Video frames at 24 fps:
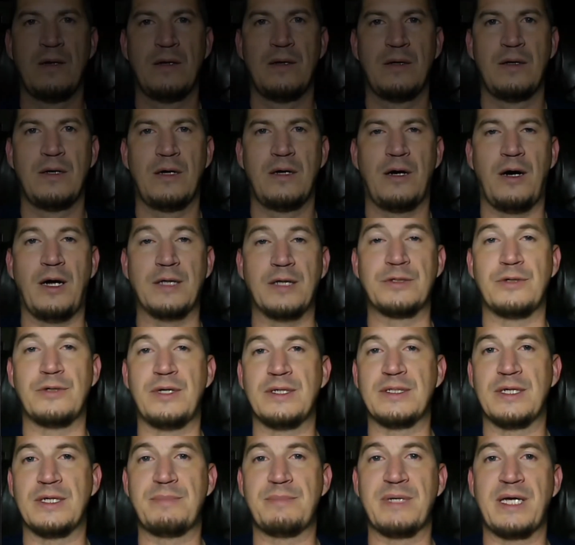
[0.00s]
Alright, so
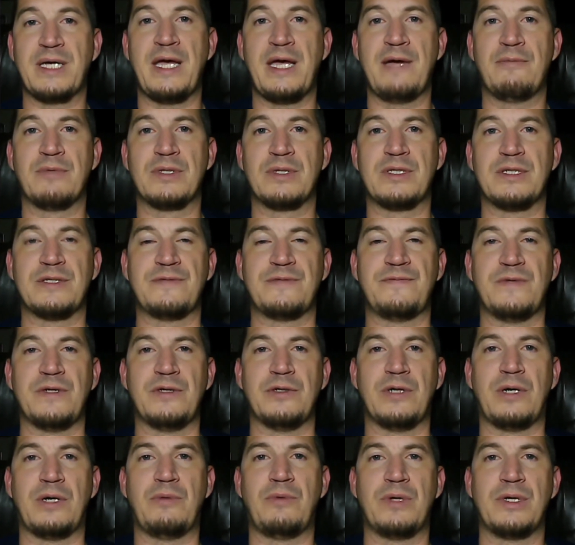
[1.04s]
as I began with this
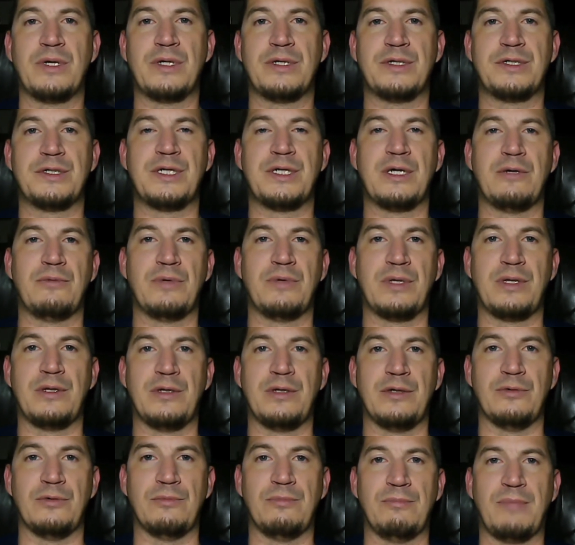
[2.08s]
video, I wanted to share with
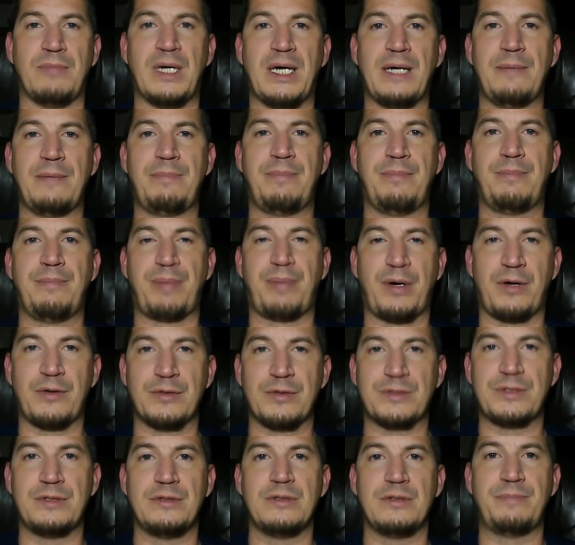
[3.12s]
you my
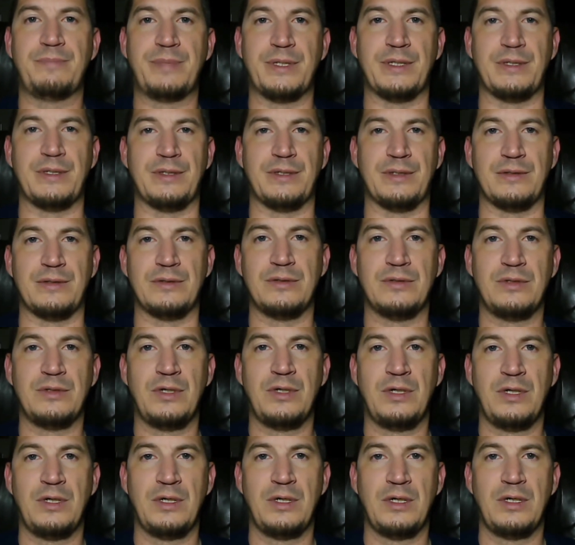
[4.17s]
personal opinion
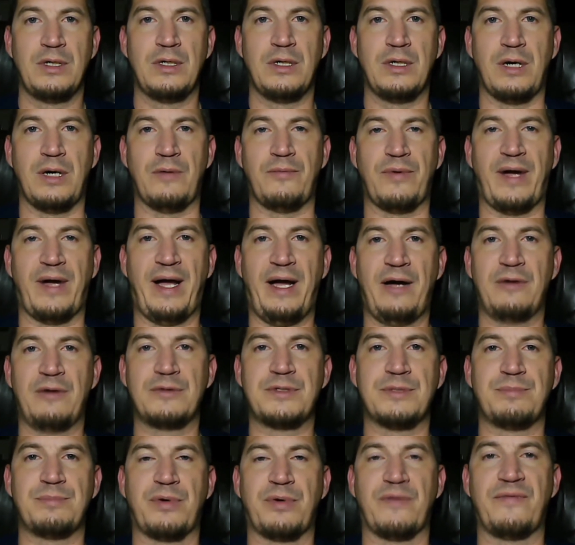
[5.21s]
of how
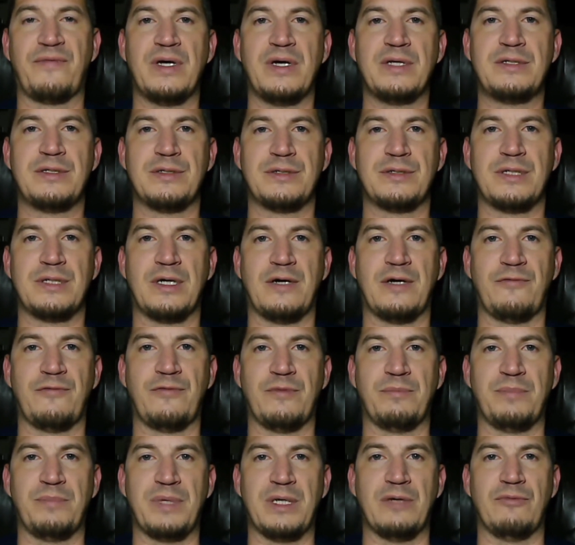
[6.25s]
to prevent yourself
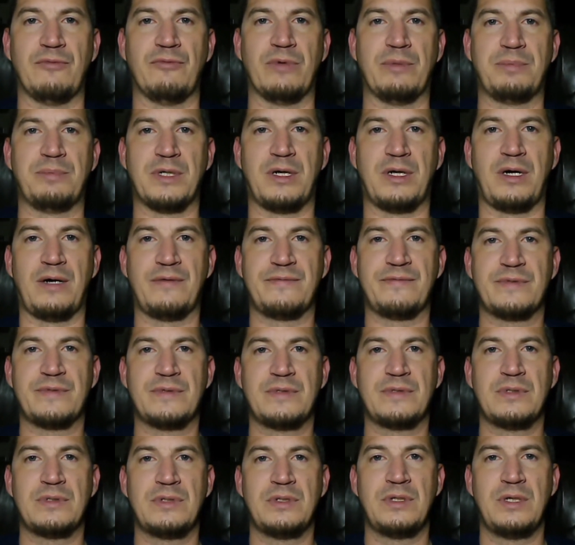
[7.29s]
from being ripped off.
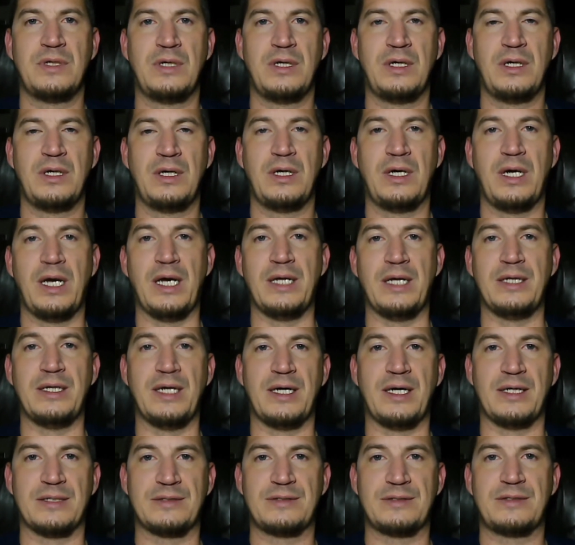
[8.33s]
And
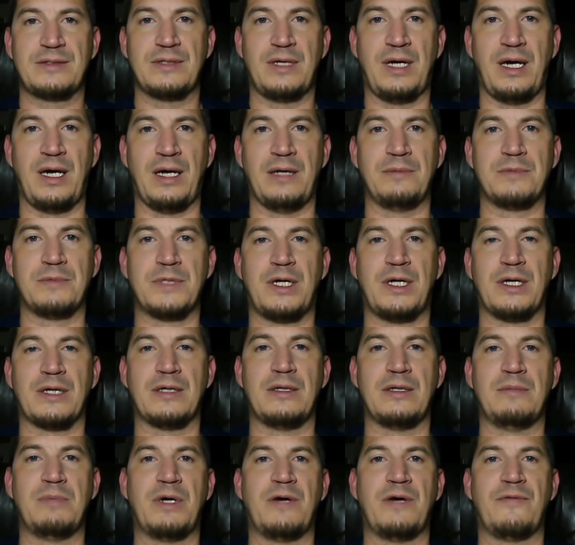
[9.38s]
yes, I am talking
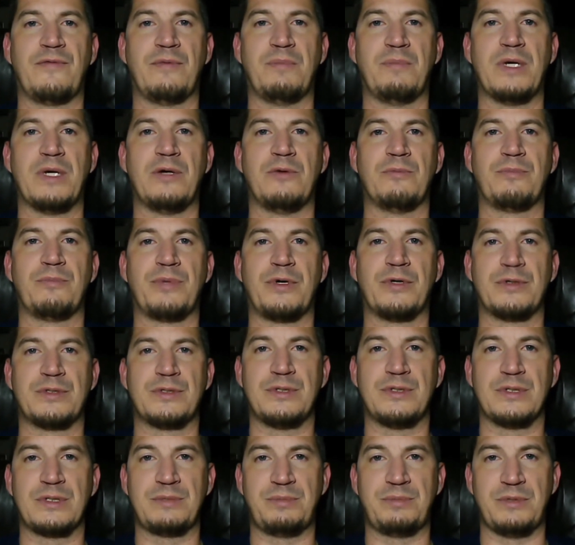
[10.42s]
about from my own
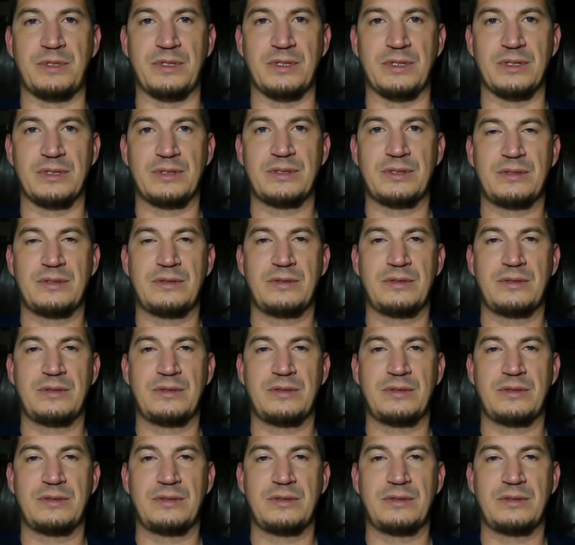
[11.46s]
personal experience.